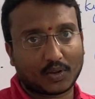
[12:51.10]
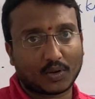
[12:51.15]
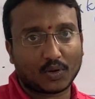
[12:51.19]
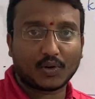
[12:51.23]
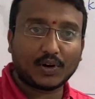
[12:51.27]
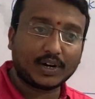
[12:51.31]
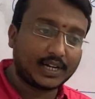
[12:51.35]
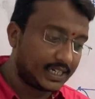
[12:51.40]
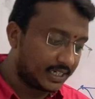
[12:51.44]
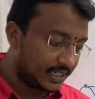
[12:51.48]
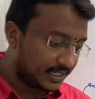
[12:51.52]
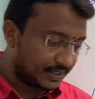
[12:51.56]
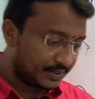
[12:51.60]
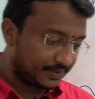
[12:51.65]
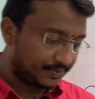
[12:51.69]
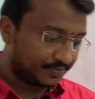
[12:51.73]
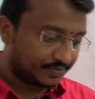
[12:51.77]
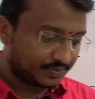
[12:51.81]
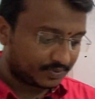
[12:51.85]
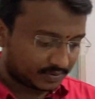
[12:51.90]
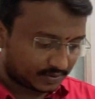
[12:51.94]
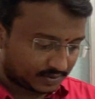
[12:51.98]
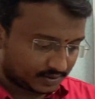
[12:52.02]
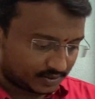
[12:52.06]
Got it?
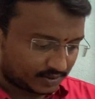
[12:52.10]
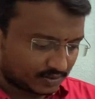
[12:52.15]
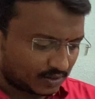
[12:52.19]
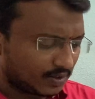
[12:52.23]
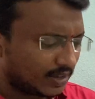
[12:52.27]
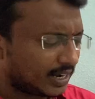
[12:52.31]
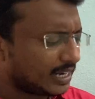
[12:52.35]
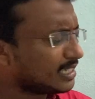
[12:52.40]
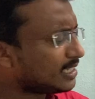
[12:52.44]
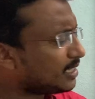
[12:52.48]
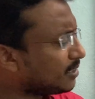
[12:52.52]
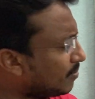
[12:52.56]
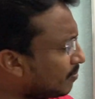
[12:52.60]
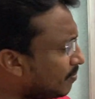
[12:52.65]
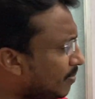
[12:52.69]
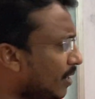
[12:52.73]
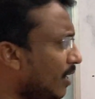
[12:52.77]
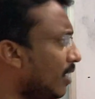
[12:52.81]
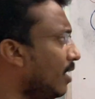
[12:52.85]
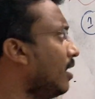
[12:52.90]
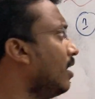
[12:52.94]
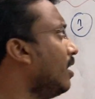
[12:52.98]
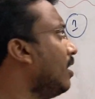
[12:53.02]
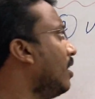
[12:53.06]
Very
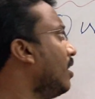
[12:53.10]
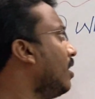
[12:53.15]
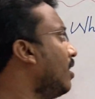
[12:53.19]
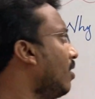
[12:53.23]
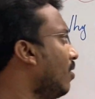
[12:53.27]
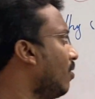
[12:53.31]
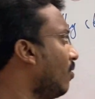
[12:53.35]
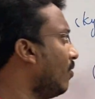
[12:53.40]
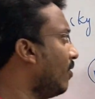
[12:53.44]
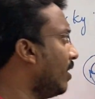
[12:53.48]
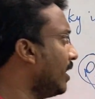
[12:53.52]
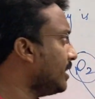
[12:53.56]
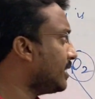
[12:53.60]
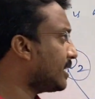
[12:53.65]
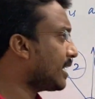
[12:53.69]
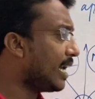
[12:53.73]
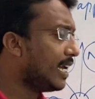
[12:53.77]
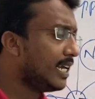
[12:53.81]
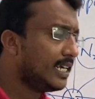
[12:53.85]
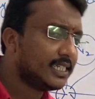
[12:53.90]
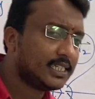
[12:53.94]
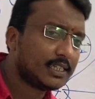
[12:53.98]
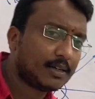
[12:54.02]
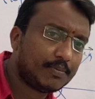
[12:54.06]
simple. Why sky
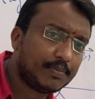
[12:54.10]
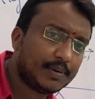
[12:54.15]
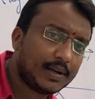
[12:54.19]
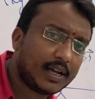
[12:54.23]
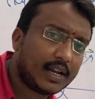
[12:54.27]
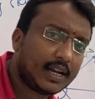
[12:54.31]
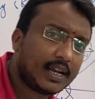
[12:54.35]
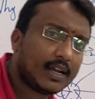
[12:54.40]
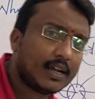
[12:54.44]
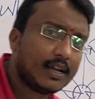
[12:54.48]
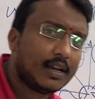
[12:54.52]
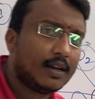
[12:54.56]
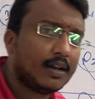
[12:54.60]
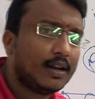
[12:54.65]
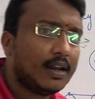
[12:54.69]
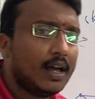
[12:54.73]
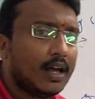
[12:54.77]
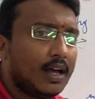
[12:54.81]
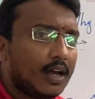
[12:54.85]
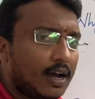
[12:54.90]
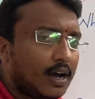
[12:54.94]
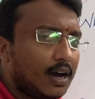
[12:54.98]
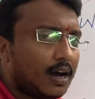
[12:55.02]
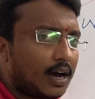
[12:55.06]
is appears
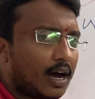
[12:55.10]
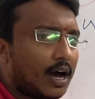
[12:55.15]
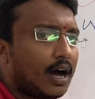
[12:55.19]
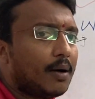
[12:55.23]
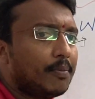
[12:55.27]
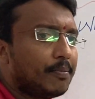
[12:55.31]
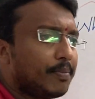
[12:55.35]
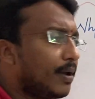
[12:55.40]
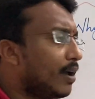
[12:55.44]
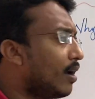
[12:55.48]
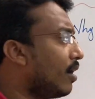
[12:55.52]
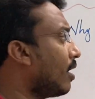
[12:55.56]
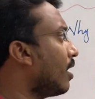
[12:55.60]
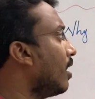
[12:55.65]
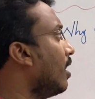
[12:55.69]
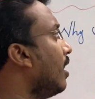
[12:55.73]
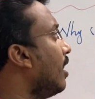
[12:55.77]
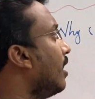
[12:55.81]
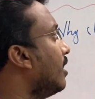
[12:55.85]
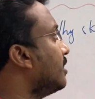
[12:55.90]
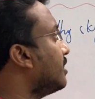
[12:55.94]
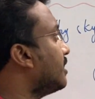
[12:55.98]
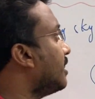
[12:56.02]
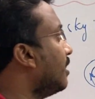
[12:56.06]

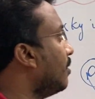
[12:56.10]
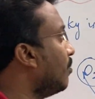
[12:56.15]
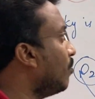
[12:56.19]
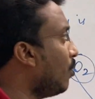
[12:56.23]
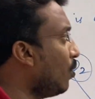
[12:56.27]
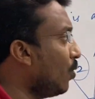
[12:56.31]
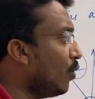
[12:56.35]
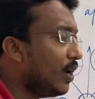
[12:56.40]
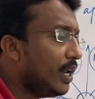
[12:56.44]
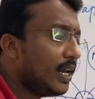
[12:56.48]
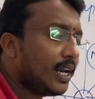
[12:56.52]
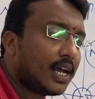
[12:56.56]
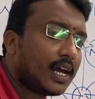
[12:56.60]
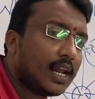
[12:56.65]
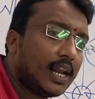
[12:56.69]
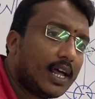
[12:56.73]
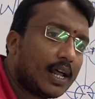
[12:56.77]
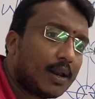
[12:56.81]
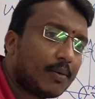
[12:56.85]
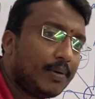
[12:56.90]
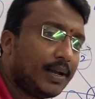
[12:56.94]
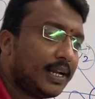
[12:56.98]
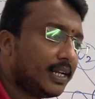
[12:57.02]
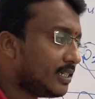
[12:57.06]
in blue in
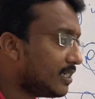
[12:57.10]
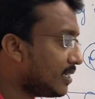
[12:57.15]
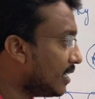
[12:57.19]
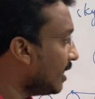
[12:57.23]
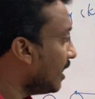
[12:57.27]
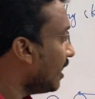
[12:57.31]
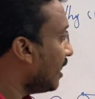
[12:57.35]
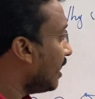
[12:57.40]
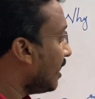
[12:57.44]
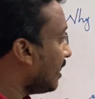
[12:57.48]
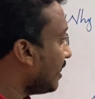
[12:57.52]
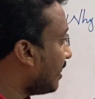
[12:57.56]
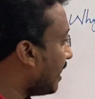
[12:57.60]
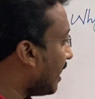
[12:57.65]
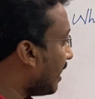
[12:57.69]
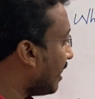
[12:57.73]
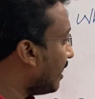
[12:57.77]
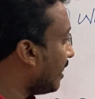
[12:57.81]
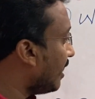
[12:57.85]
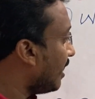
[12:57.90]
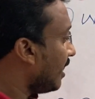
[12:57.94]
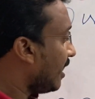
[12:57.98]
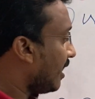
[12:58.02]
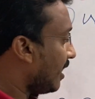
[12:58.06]
color means
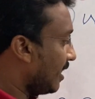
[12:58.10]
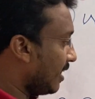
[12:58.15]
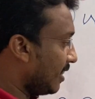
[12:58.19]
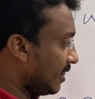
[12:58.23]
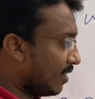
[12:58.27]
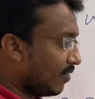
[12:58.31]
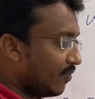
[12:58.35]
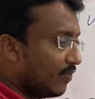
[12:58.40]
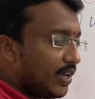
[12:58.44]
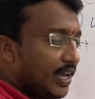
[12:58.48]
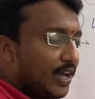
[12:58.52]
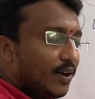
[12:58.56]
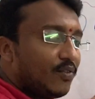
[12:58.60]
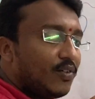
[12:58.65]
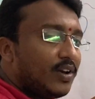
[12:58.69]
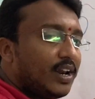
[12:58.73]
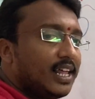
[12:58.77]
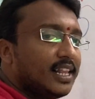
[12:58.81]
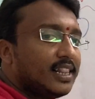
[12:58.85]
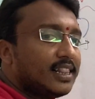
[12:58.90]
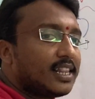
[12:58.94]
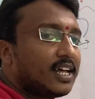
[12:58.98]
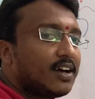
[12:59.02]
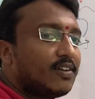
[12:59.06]
then the
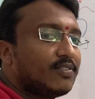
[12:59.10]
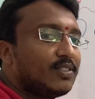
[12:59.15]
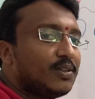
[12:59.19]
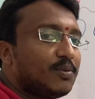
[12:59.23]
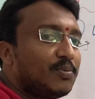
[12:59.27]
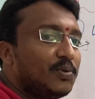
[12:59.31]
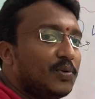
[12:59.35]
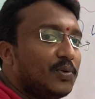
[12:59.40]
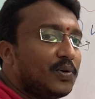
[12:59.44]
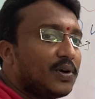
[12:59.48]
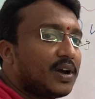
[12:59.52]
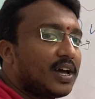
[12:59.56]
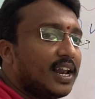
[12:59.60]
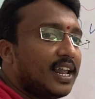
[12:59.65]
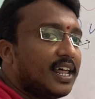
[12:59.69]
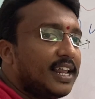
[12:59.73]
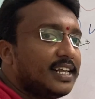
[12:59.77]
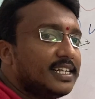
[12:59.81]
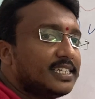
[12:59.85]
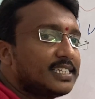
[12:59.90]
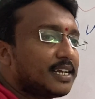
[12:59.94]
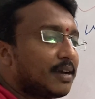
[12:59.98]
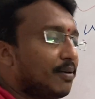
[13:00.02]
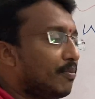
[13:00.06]
wavelength of the blue color
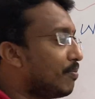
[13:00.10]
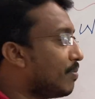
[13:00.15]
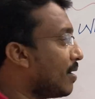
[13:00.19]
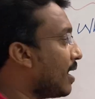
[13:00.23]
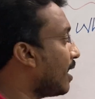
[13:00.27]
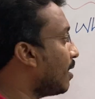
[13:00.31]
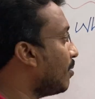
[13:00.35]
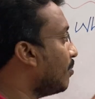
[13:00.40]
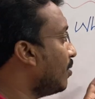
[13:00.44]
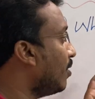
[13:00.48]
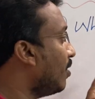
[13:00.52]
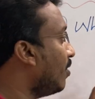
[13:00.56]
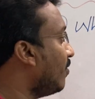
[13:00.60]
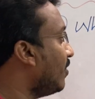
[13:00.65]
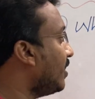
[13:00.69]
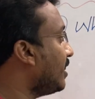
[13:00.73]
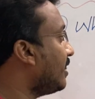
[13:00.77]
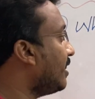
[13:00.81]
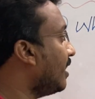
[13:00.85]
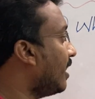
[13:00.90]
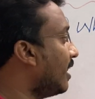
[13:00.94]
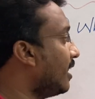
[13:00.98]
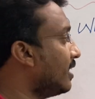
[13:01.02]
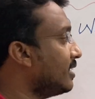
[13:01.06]
is comparable with
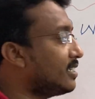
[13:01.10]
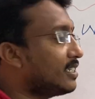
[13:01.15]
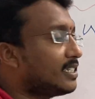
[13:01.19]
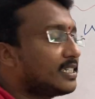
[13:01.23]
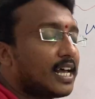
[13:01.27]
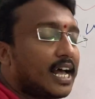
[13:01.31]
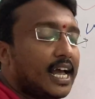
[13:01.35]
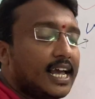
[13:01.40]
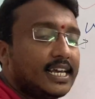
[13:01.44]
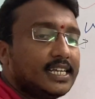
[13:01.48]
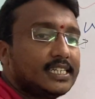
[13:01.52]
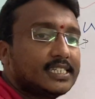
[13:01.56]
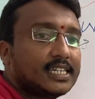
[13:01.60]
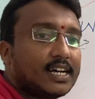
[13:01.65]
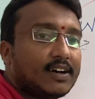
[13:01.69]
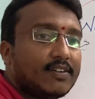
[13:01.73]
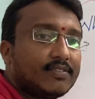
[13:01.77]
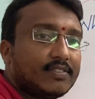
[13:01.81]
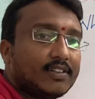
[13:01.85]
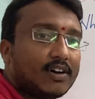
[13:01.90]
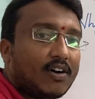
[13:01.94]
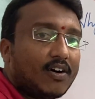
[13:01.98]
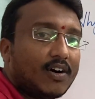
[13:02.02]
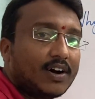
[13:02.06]
the size
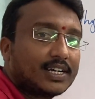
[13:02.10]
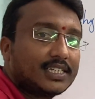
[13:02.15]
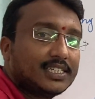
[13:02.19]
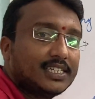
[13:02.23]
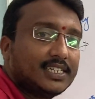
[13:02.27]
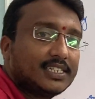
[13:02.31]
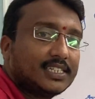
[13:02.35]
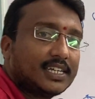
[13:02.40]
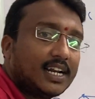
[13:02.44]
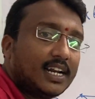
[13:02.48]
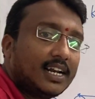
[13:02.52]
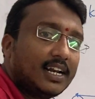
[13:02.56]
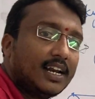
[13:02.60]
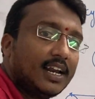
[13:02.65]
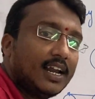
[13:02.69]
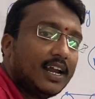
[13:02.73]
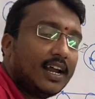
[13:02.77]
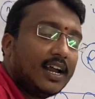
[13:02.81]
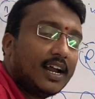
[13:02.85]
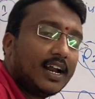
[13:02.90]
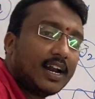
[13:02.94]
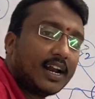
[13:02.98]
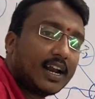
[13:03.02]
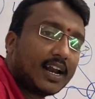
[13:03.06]
of the oxygen
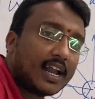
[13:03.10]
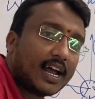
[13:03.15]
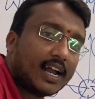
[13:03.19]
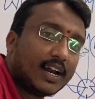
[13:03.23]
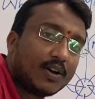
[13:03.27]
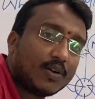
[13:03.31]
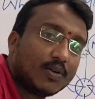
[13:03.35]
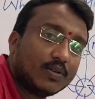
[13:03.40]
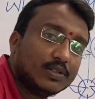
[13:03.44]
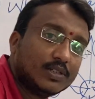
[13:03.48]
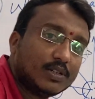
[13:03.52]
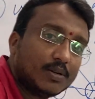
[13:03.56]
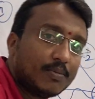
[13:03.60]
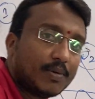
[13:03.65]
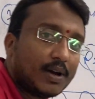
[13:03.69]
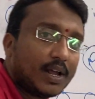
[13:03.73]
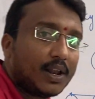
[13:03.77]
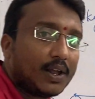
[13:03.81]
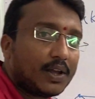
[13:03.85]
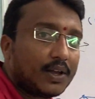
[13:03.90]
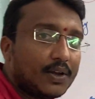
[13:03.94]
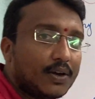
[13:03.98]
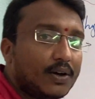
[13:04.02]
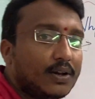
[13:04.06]
nitrogen
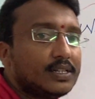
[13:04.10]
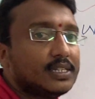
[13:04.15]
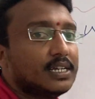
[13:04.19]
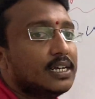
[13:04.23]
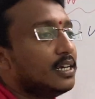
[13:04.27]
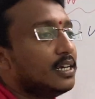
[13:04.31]
molecules.